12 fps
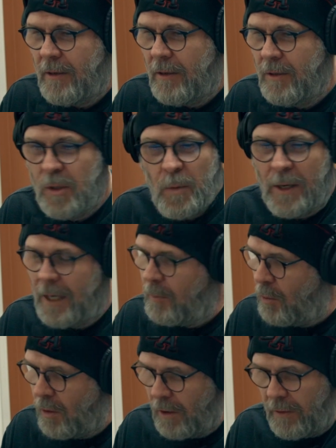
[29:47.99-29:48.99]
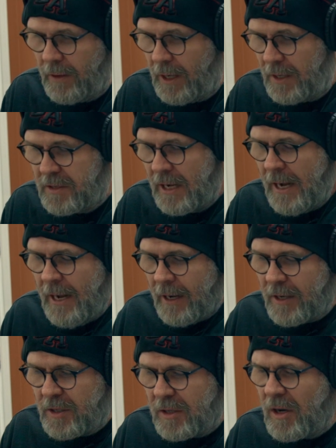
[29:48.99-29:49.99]
do any more of these,
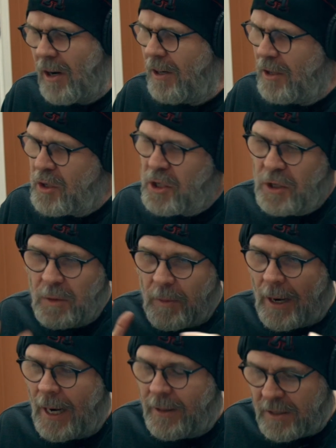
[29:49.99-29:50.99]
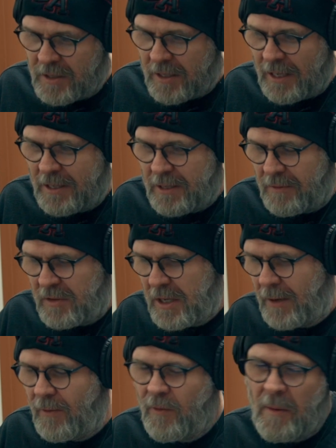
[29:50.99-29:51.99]
because it's hard to shoot a behind the scenes. I've
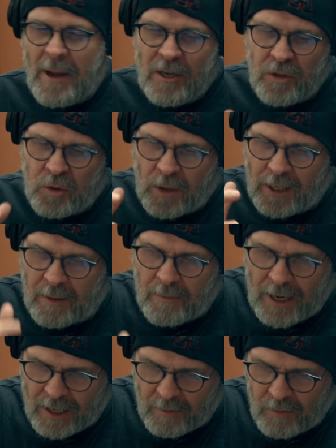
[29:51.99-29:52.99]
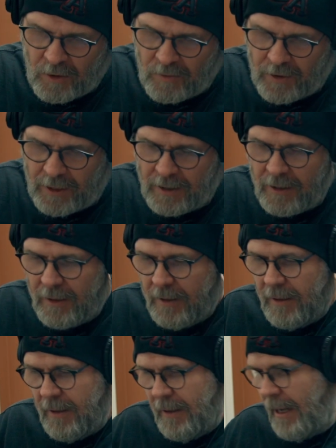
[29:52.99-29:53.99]
discovered if I'm actually trying to make a movie
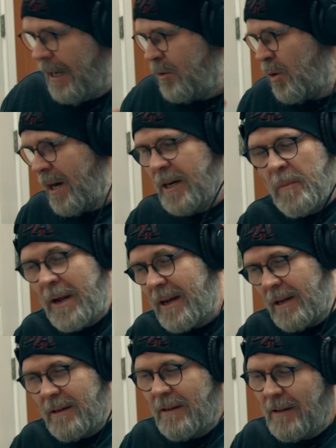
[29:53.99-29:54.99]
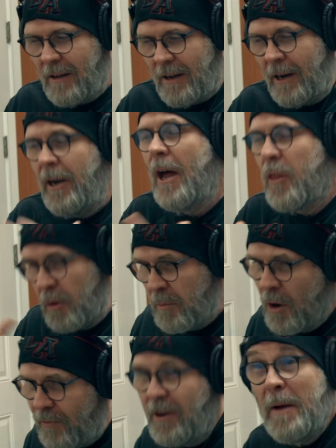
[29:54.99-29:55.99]
and trying to make another
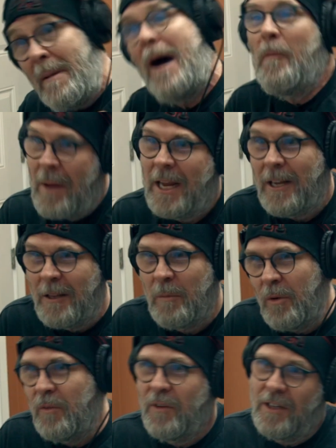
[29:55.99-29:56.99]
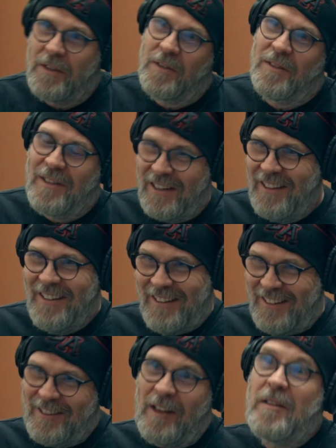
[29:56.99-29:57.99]
movie about making the movie is
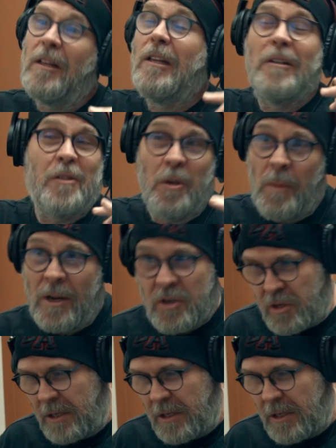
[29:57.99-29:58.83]
a little too much to